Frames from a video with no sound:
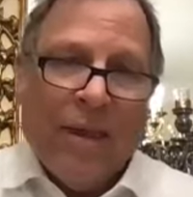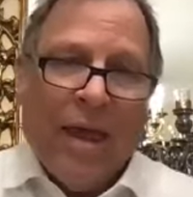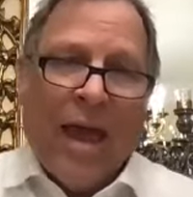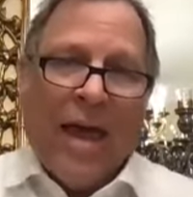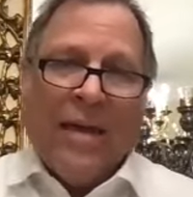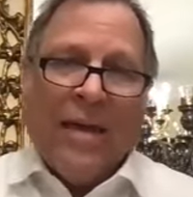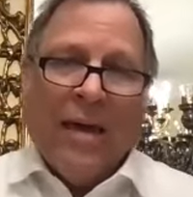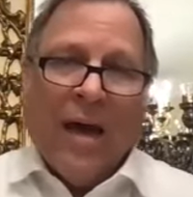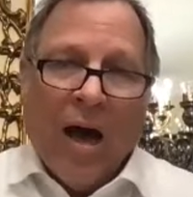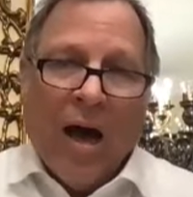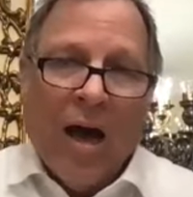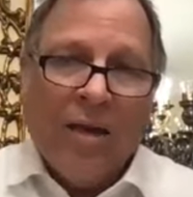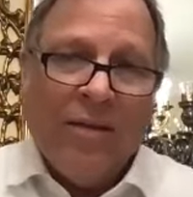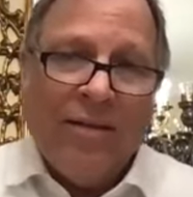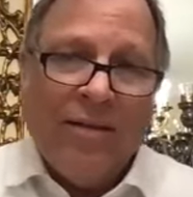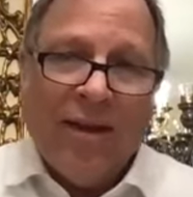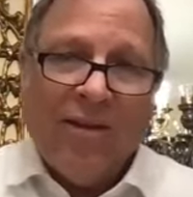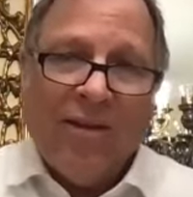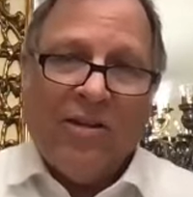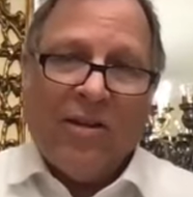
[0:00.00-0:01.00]
and
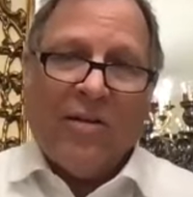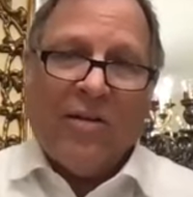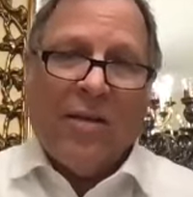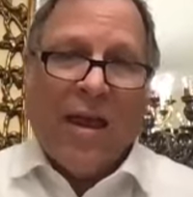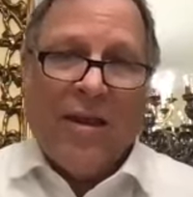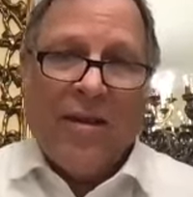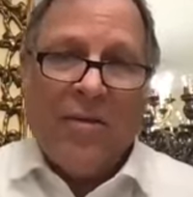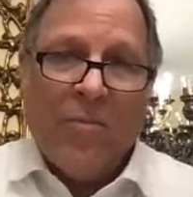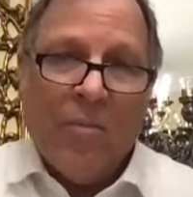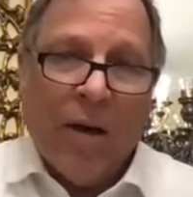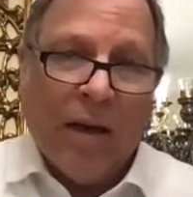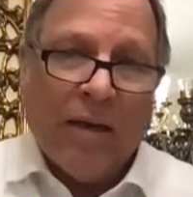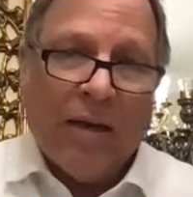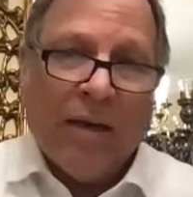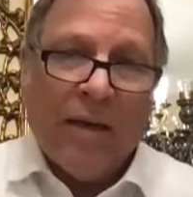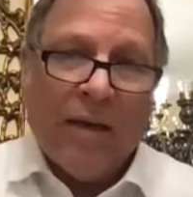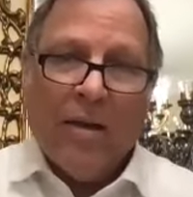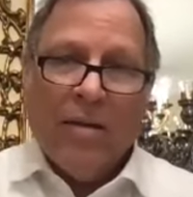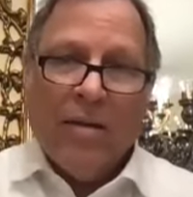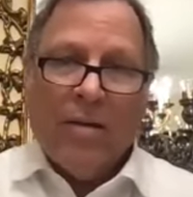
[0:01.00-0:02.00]
undesignated
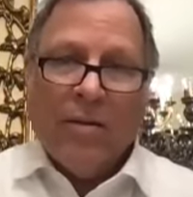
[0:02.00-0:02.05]
money.